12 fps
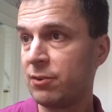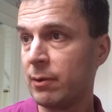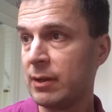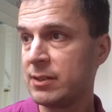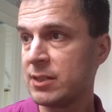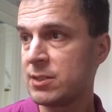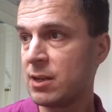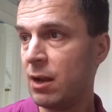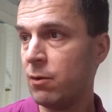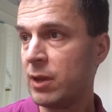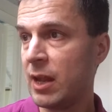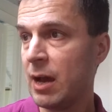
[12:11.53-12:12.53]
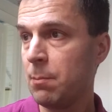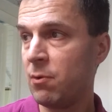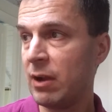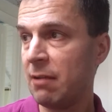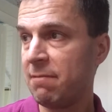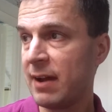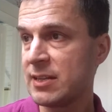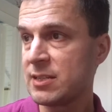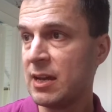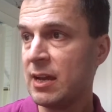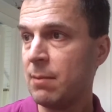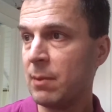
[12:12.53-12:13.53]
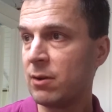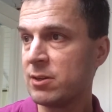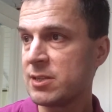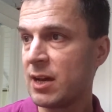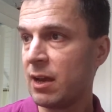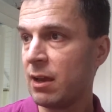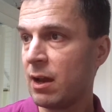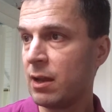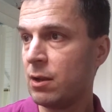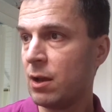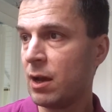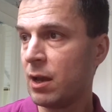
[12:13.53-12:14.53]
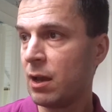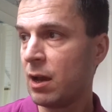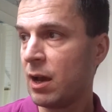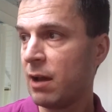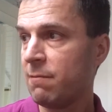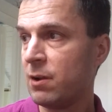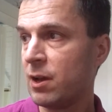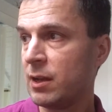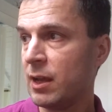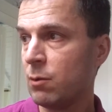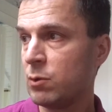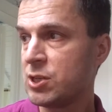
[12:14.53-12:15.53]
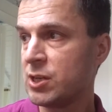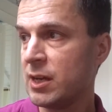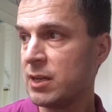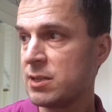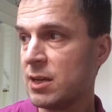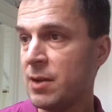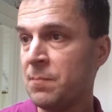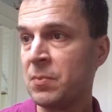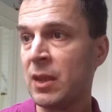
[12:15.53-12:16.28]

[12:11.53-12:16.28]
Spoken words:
so I'll just look it up really fast because I have an idea which it is.